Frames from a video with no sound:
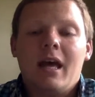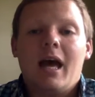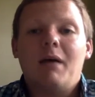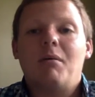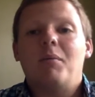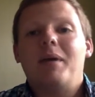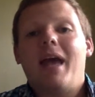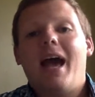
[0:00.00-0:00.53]
And
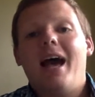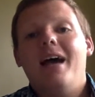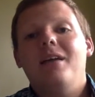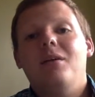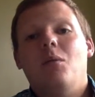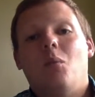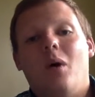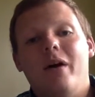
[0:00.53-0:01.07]
when we
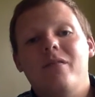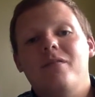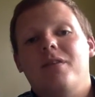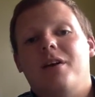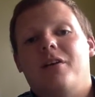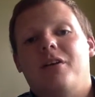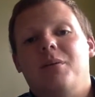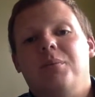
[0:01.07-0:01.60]
had one
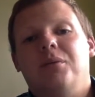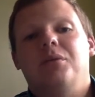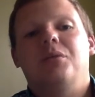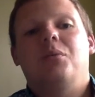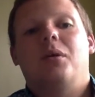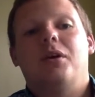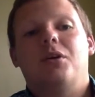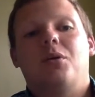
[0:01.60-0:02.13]
variable in
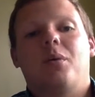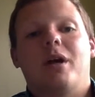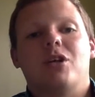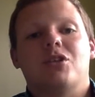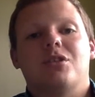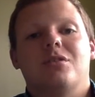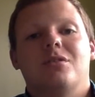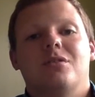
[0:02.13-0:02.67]
one
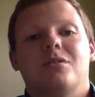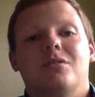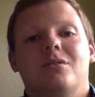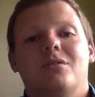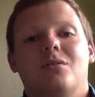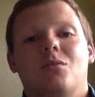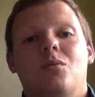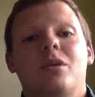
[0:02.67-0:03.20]
equation,
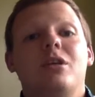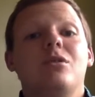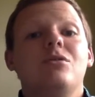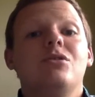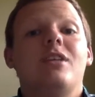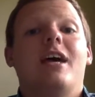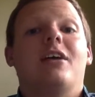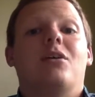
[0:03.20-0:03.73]
we
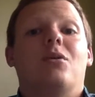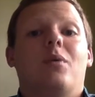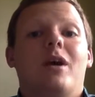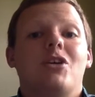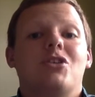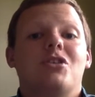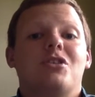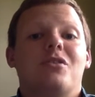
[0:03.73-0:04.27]
used that
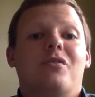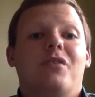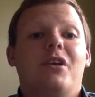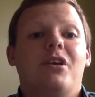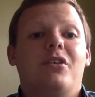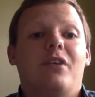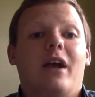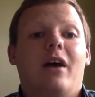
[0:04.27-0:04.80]
equation to
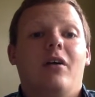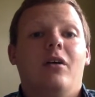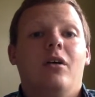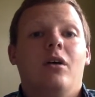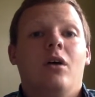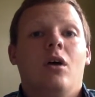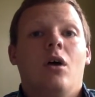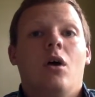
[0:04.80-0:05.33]
figure out
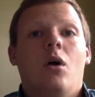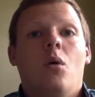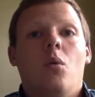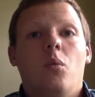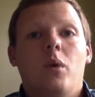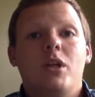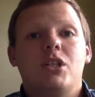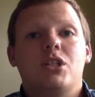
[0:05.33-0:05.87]

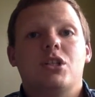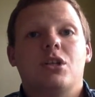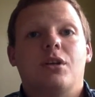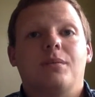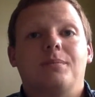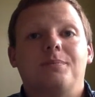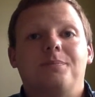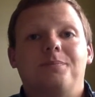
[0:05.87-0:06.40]

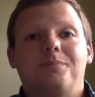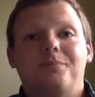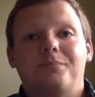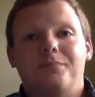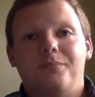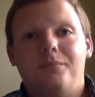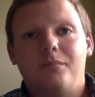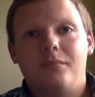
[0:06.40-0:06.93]
which
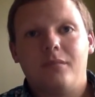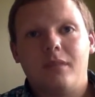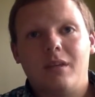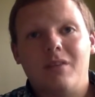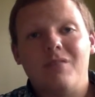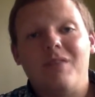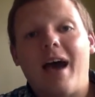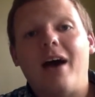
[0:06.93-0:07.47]

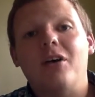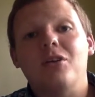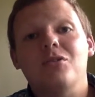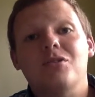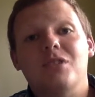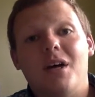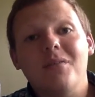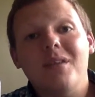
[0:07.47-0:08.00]

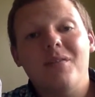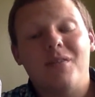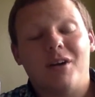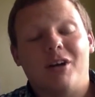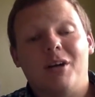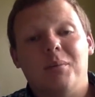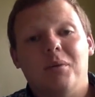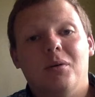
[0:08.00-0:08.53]
values of the
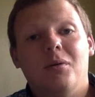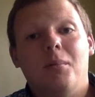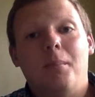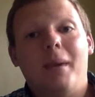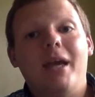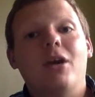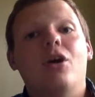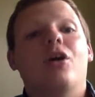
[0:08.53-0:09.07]
variable
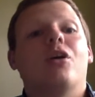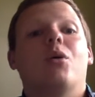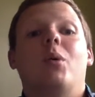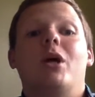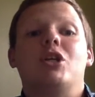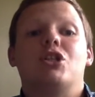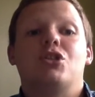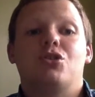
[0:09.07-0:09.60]
make our
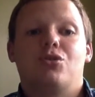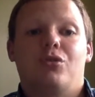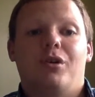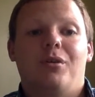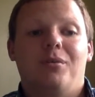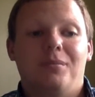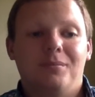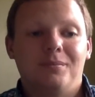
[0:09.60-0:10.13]
equation
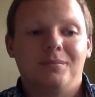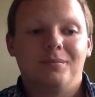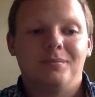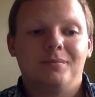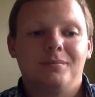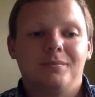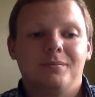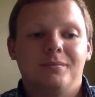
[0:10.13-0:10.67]
true.
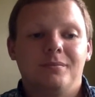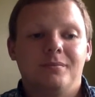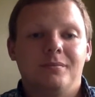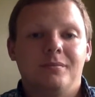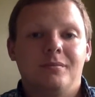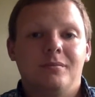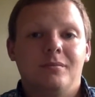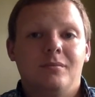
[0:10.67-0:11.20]

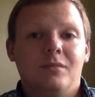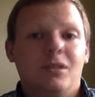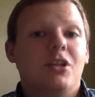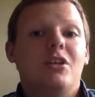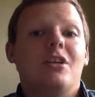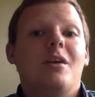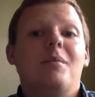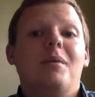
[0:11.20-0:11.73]
Can
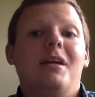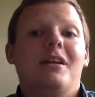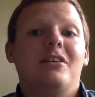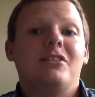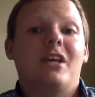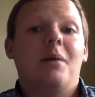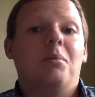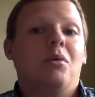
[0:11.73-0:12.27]
you give me an
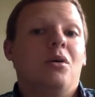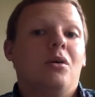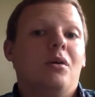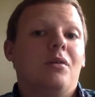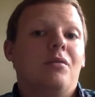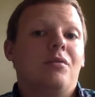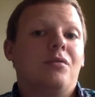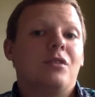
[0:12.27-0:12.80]
example
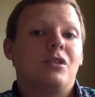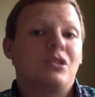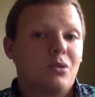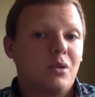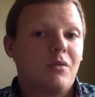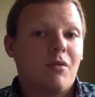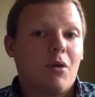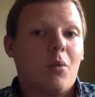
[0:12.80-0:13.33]
of the
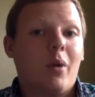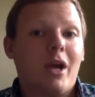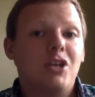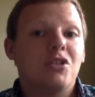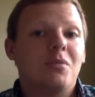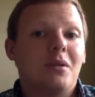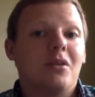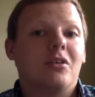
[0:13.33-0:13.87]
sort of
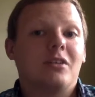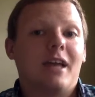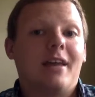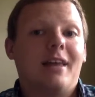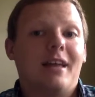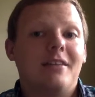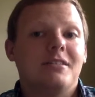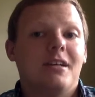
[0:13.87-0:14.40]
equation we looked at
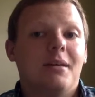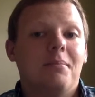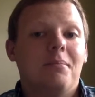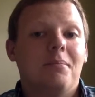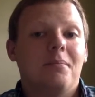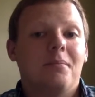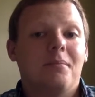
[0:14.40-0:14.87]
last time?